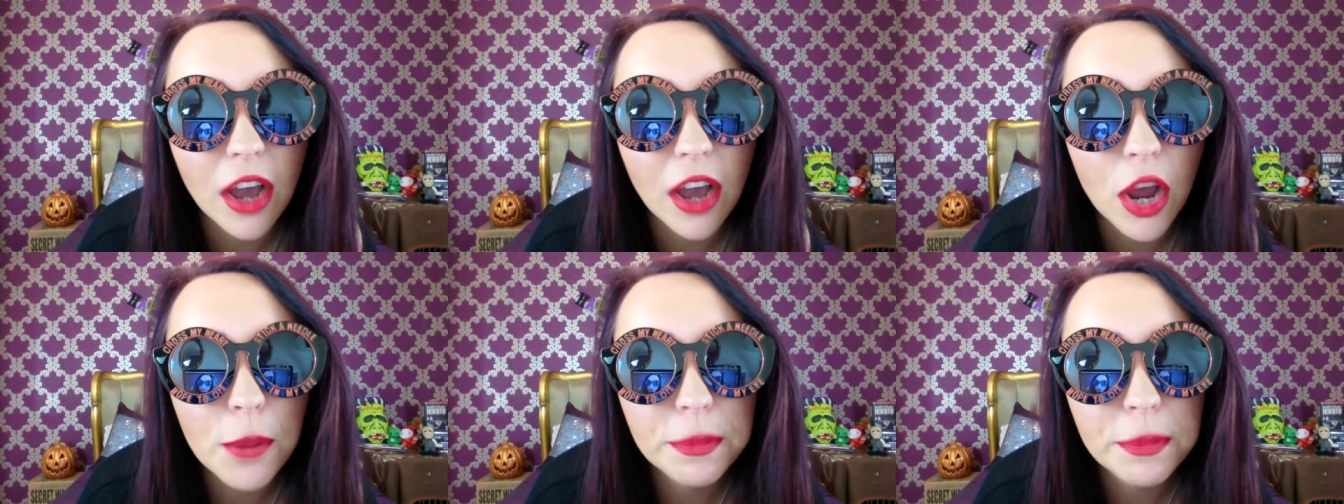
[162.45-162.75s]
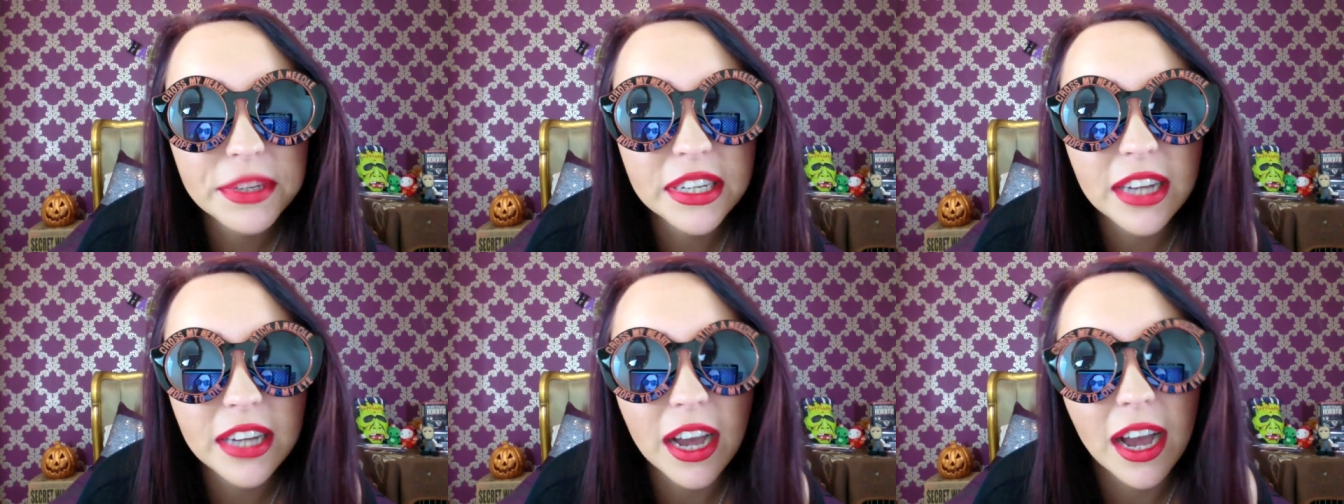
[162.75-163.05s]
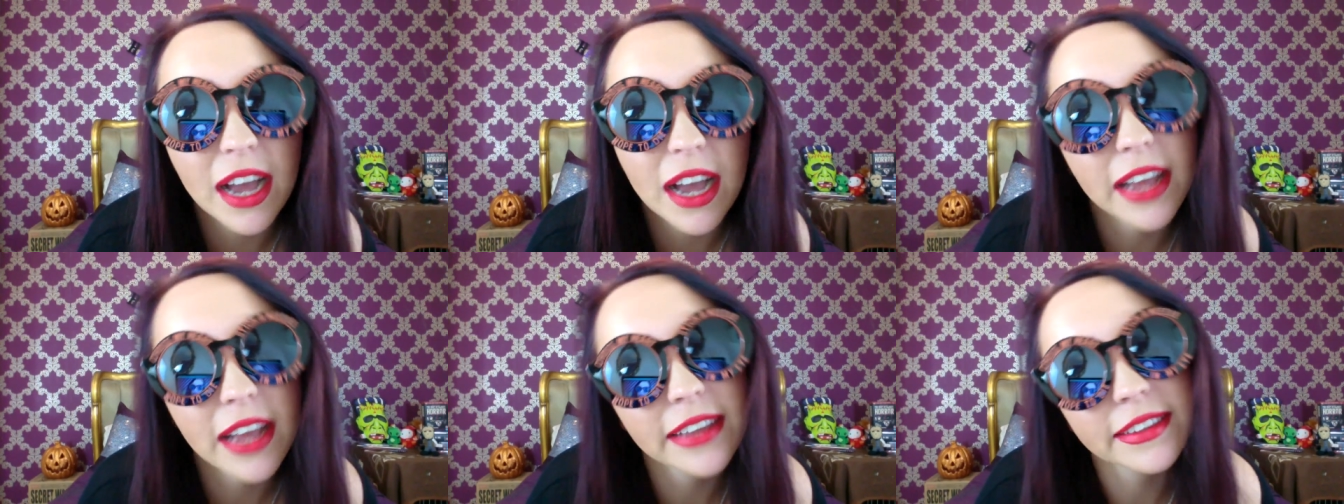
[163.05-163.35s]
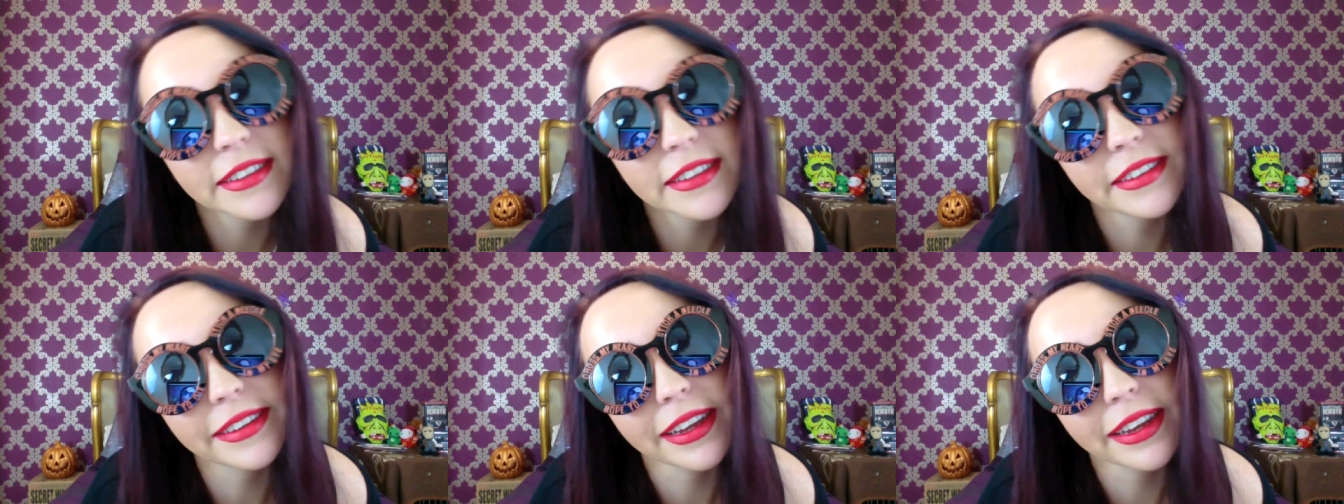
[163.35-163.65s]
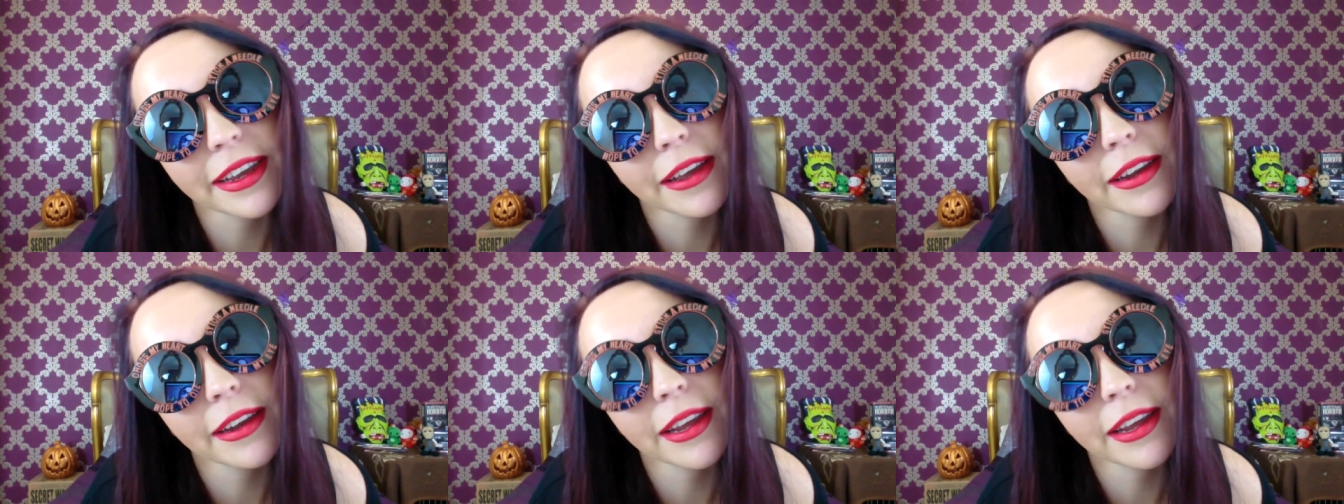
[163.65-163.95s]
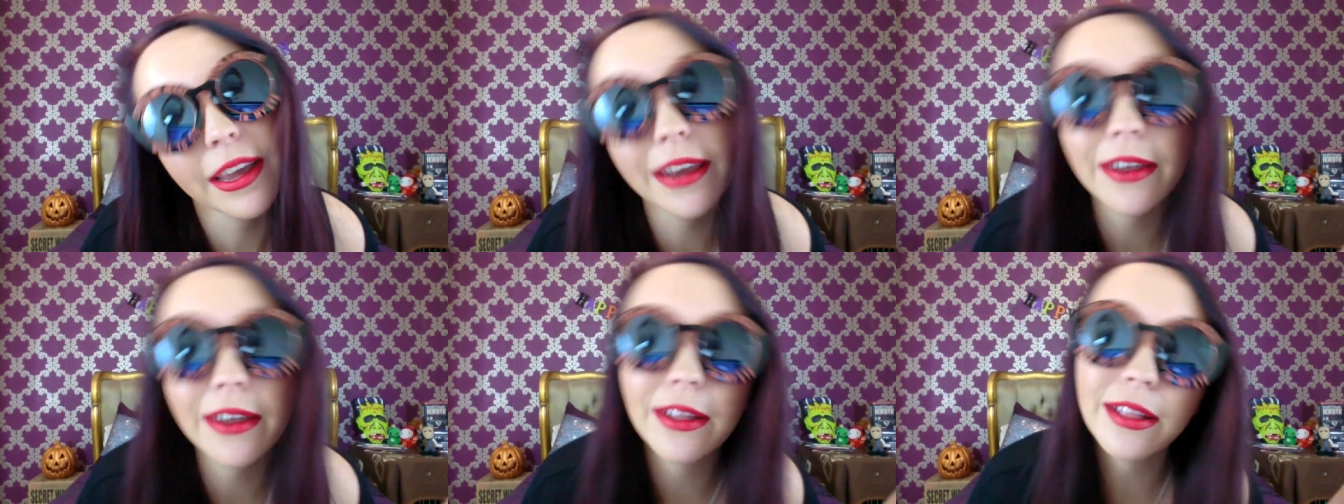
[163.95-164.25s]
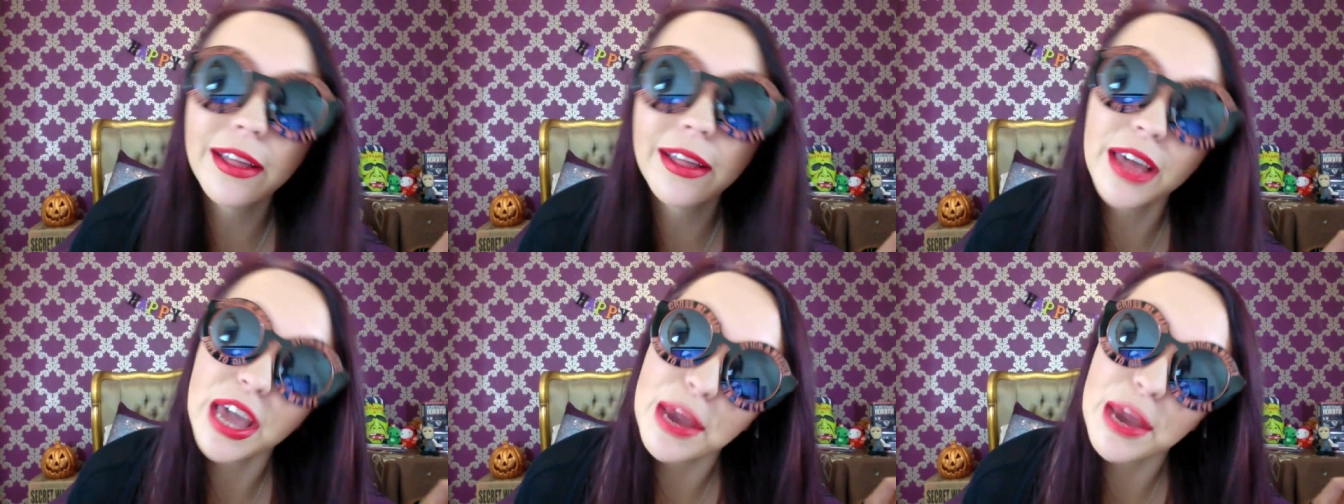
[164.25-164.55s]
hope to die, stick a
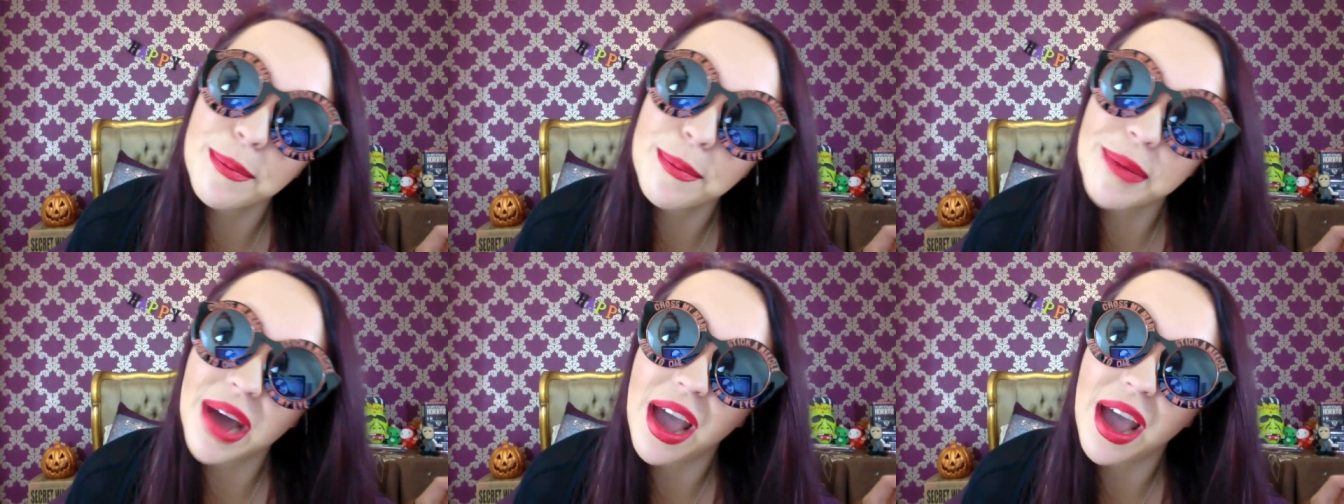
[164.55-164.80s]
needle in my